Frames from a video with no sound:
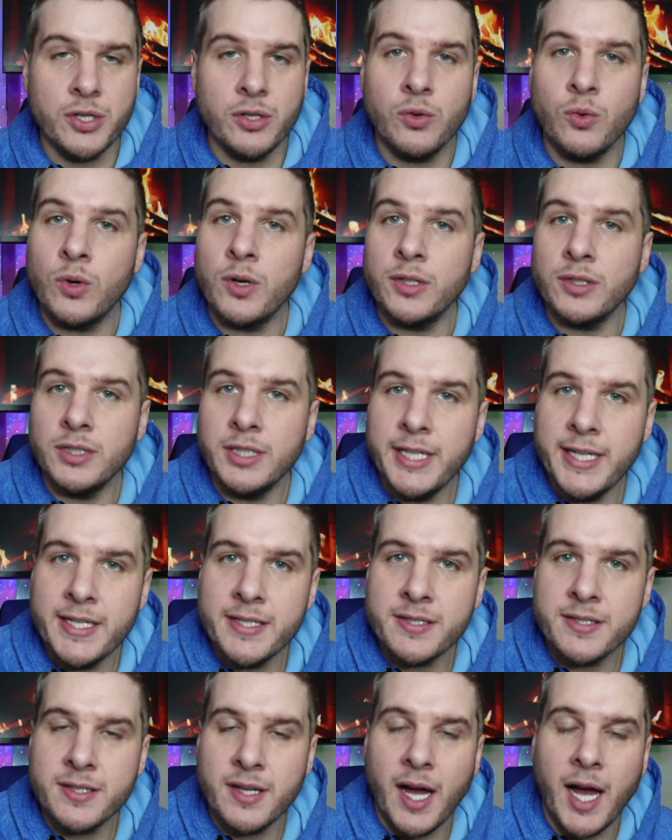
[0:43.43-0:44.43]
or at
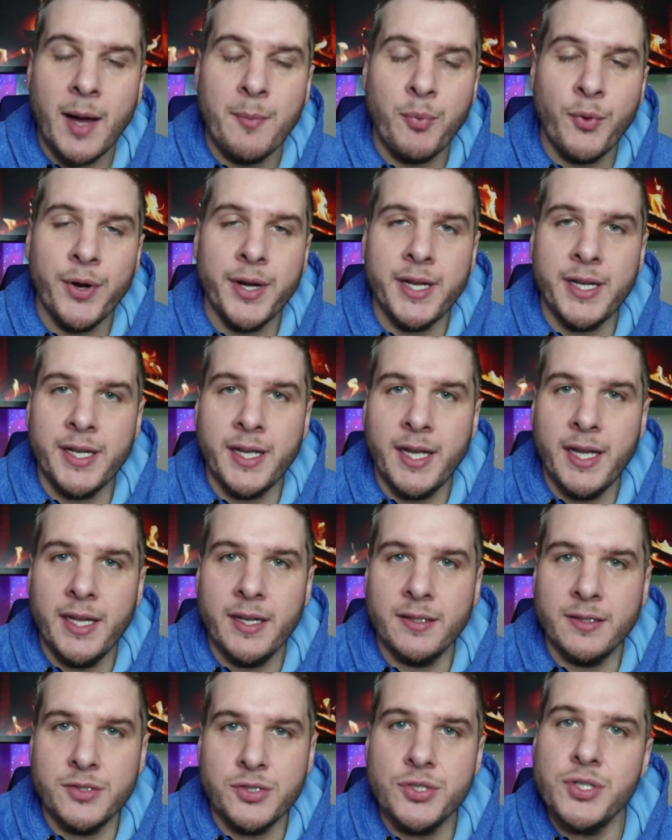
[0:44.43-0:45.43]
least operating in
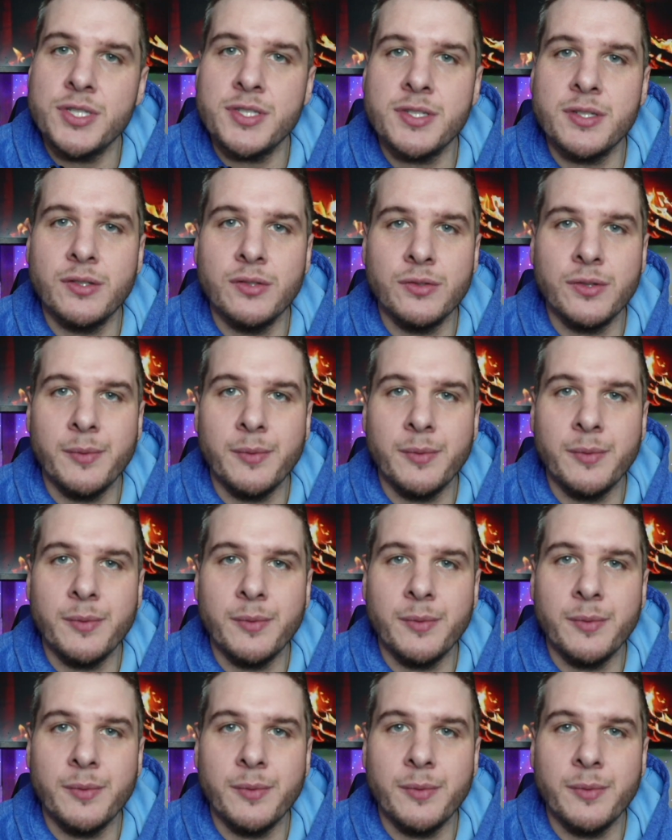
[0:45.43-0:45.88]
a logistical